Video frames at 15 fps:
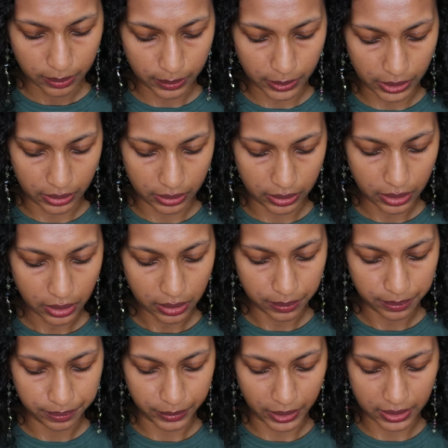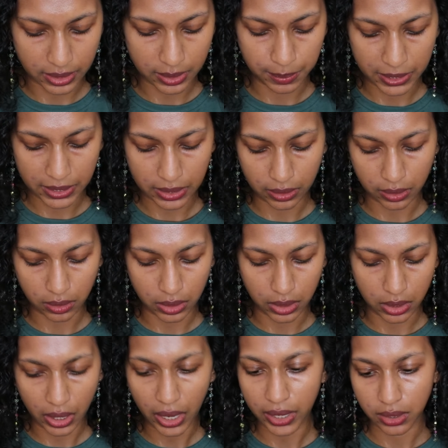But yeah, that's basically
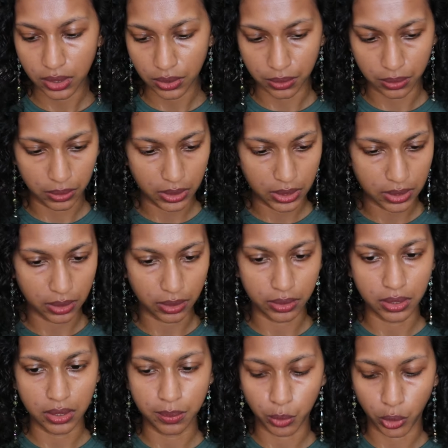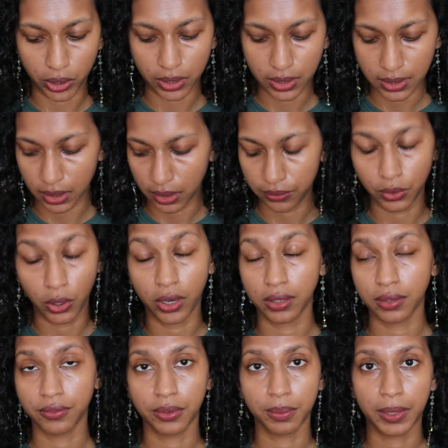that. So these are the products that I've
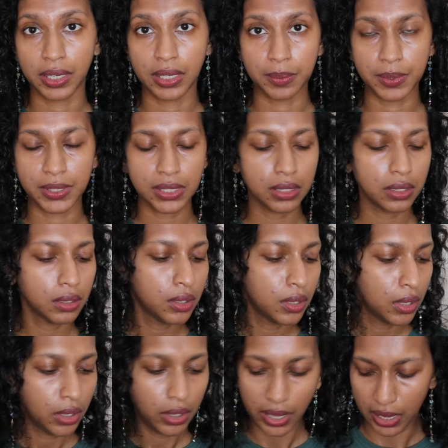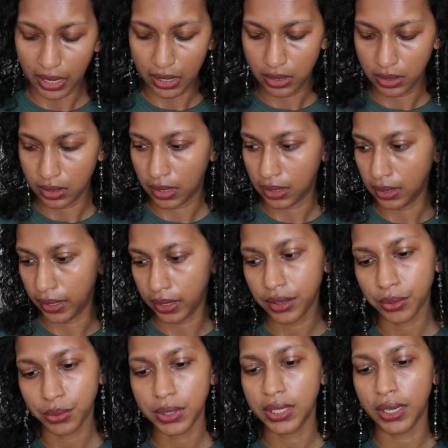gotten from my IPSY, and I like
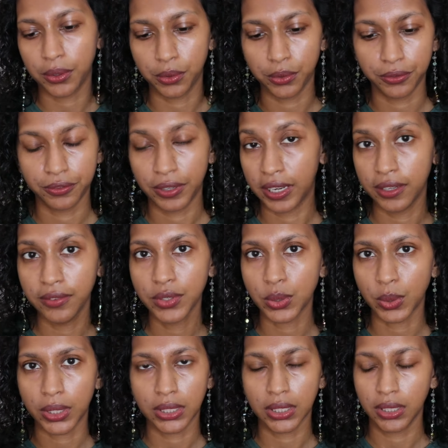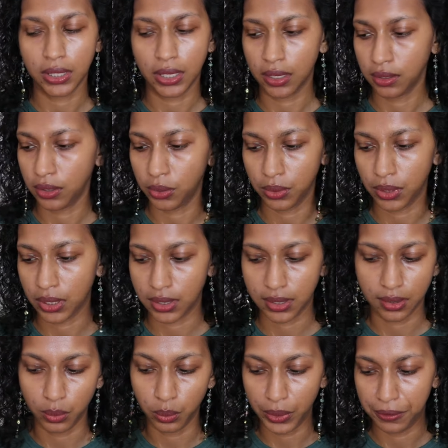3 out of 5, so I think that, you know,
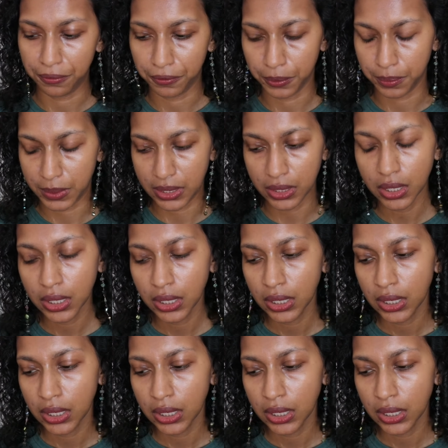that's a win for me.